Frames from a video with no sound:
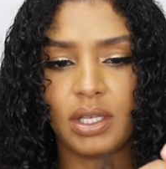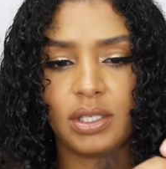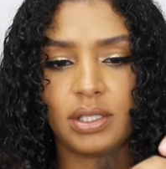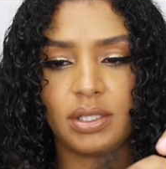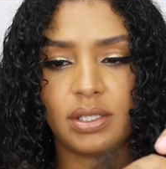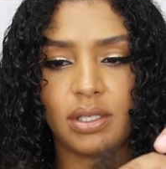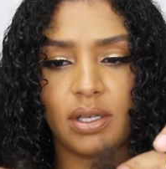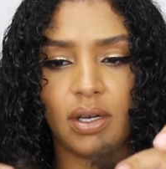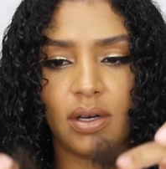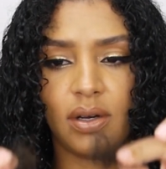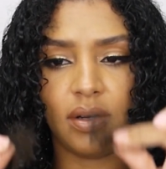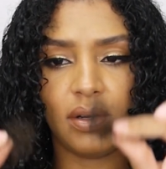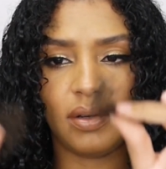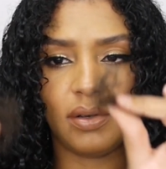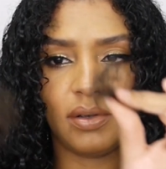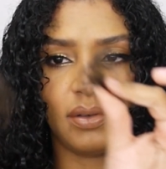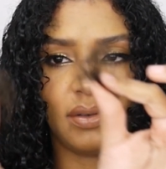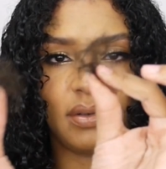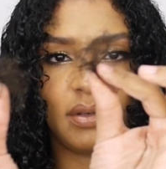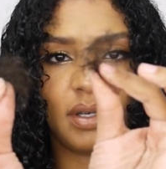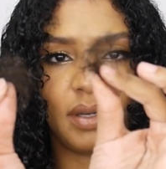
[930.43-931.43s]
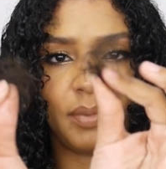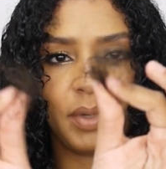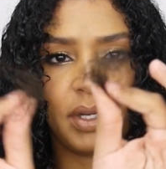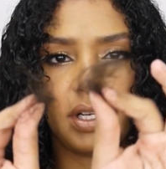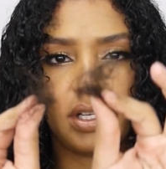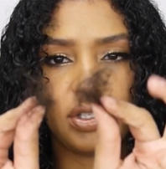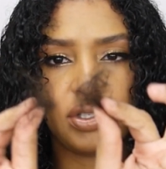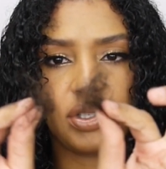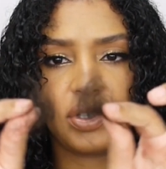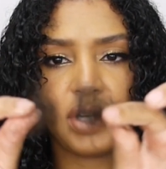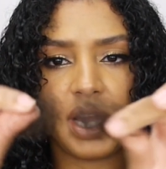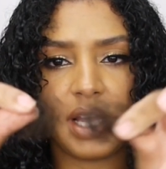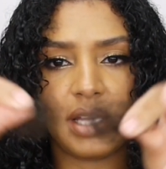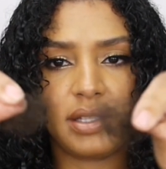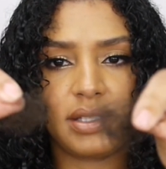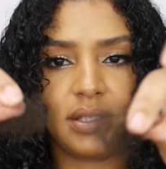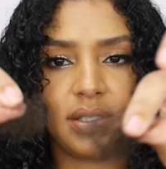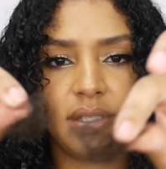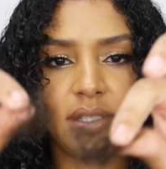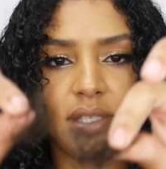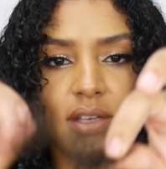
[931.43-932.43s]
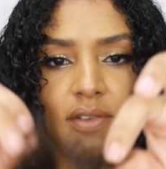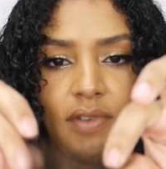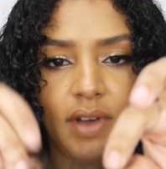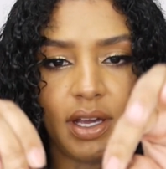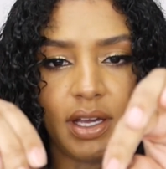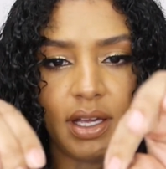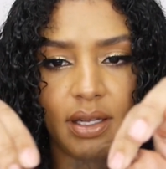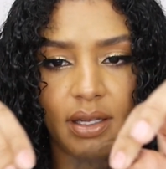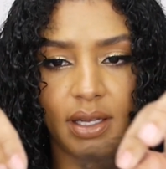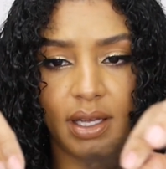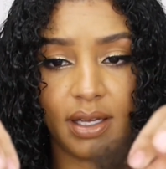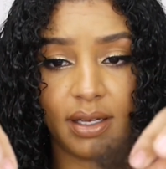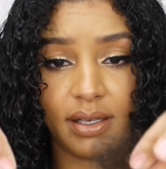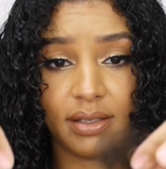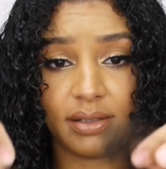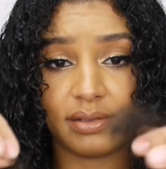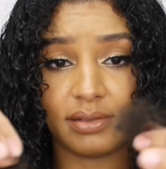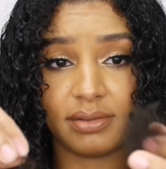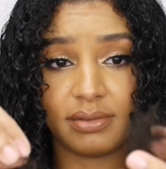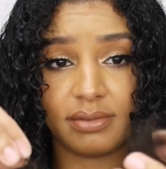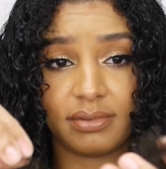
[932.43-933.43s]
So I'm gonna try to see if I can like